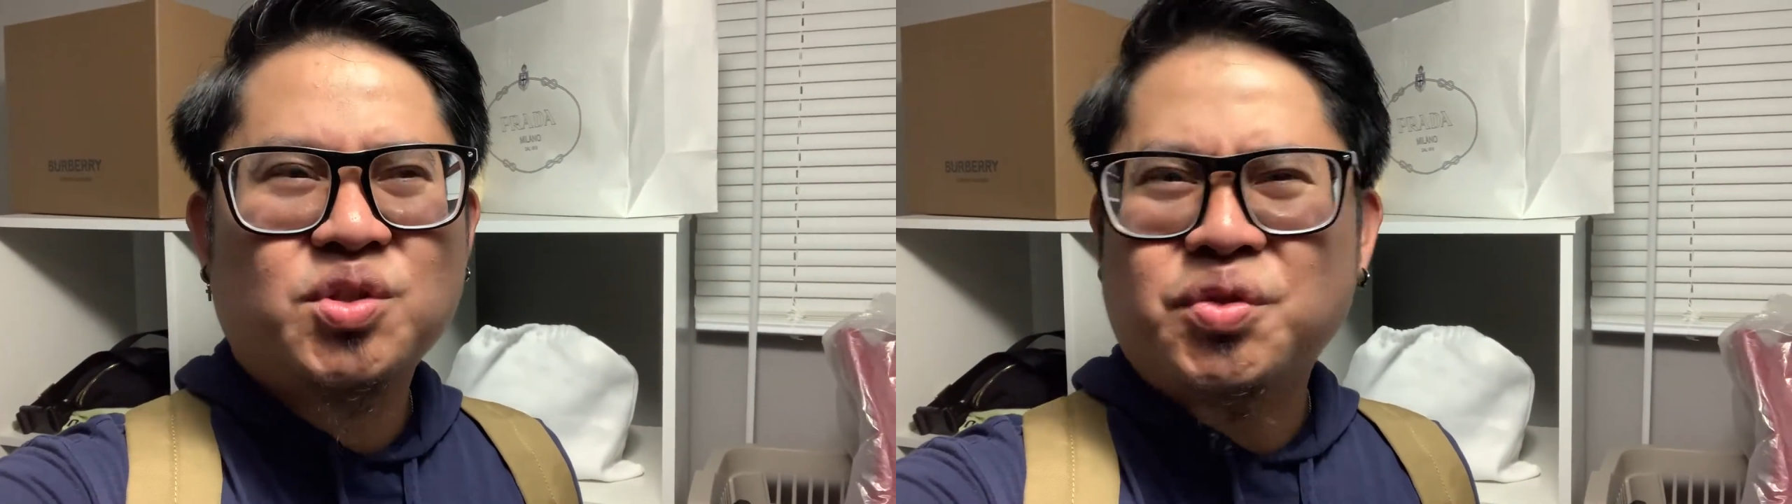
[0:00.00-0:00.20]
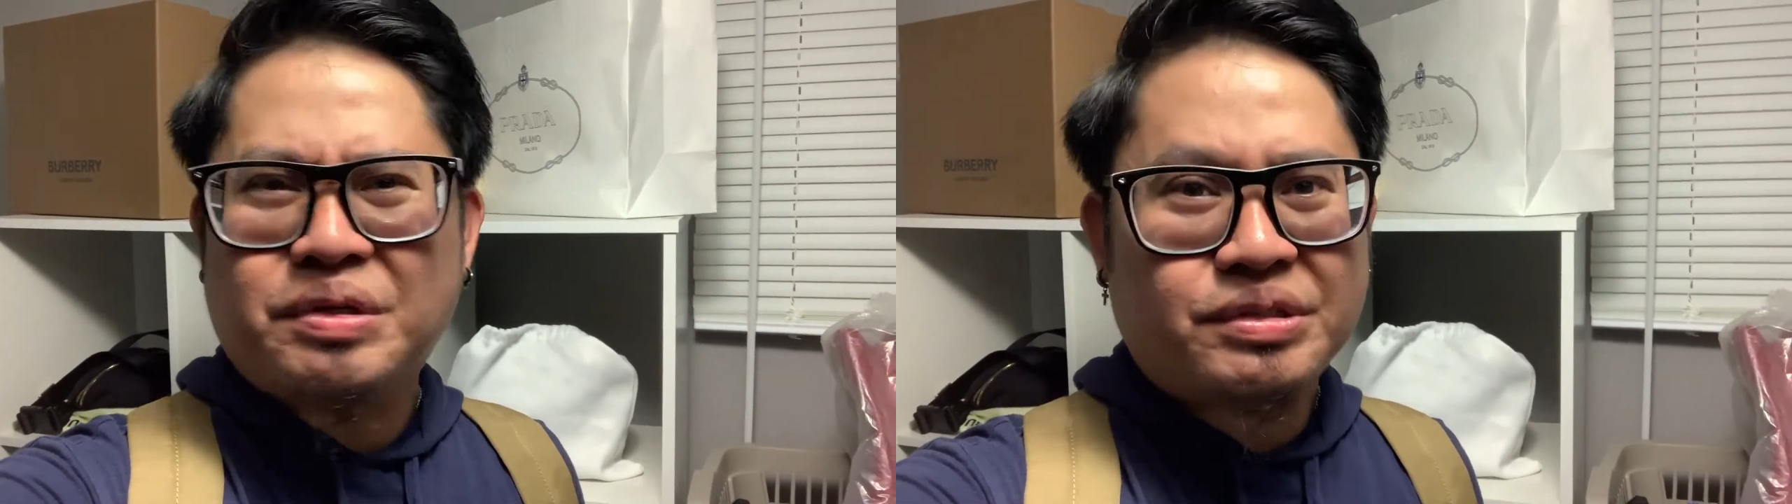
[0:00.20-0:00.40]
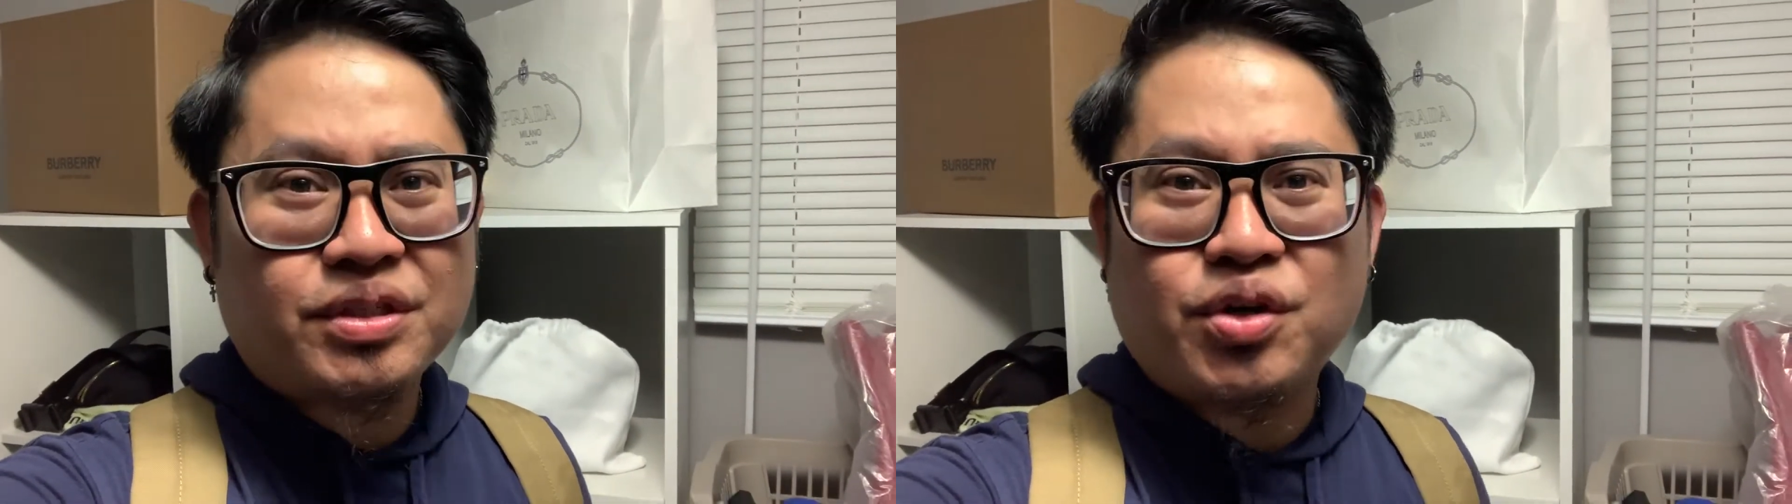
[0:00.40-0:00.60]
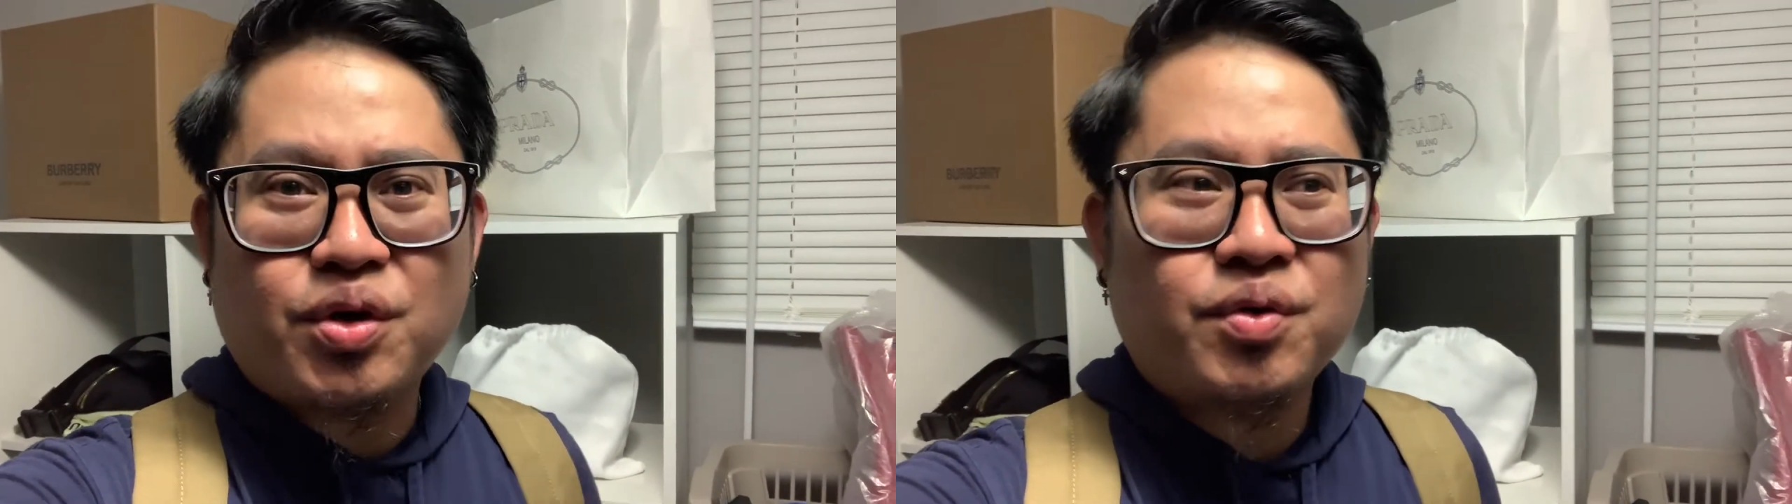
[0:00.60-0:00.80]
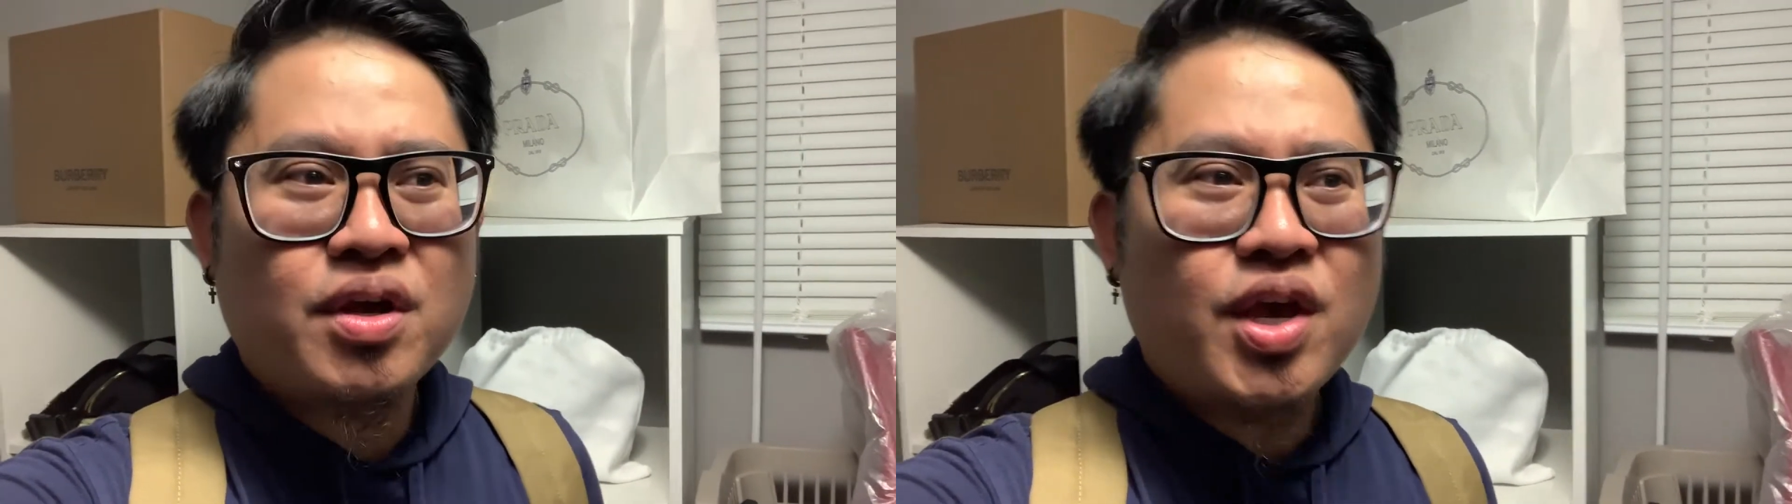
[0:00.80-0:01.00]
2 years
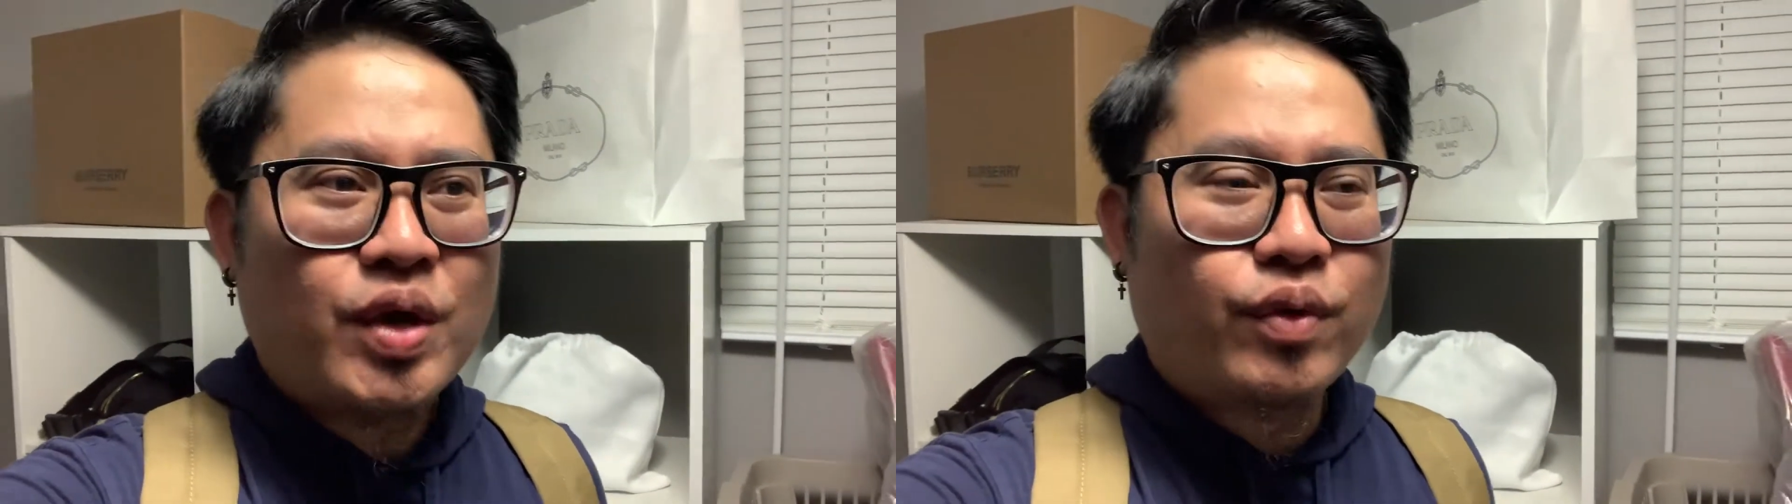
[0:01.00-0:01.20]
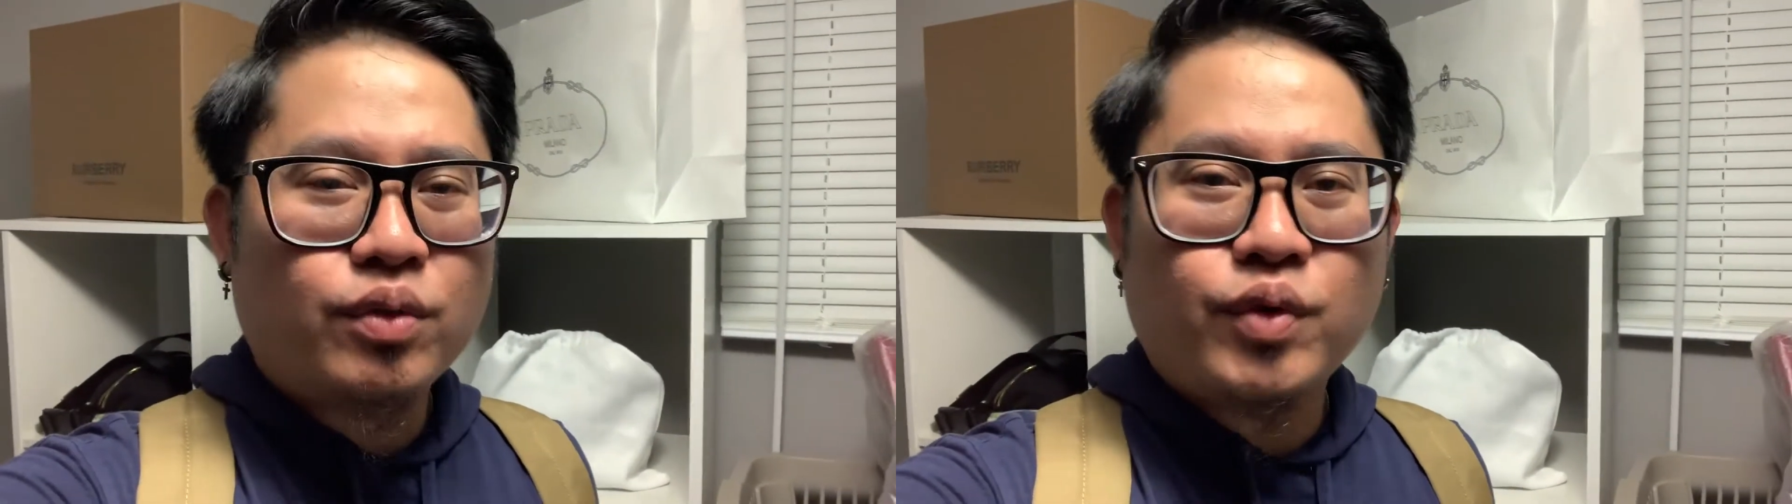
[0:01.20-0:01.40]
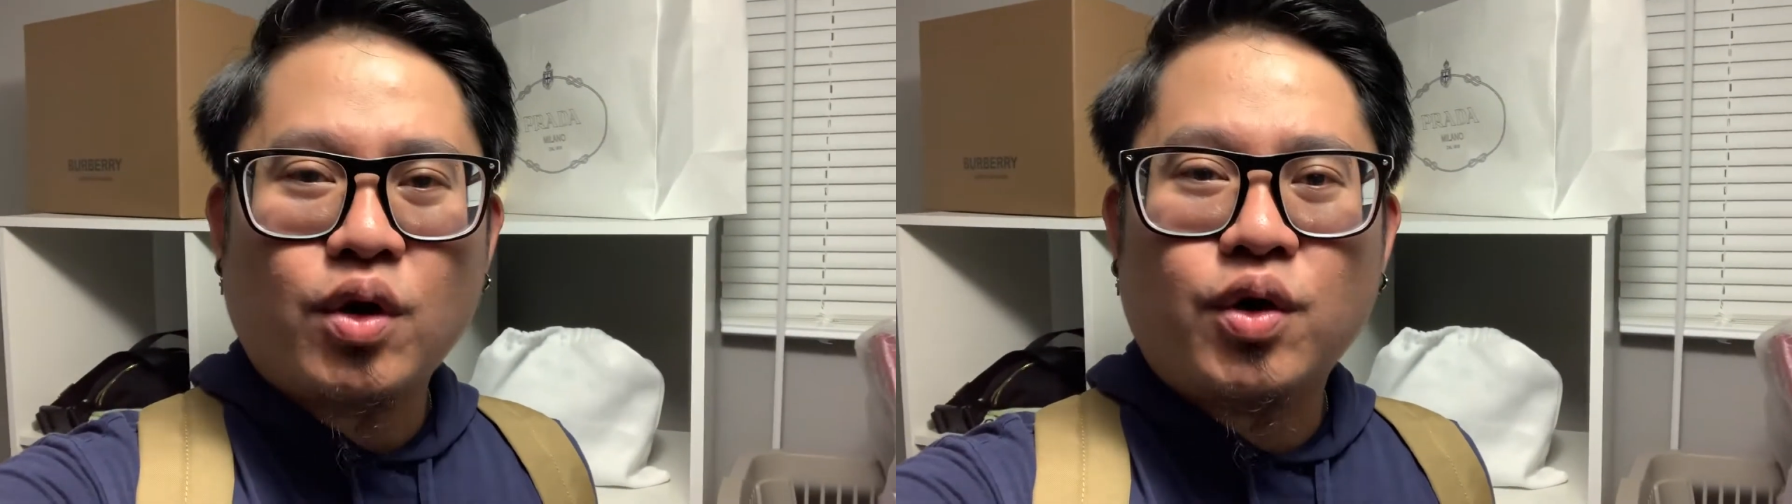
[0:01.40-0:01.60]
ago when we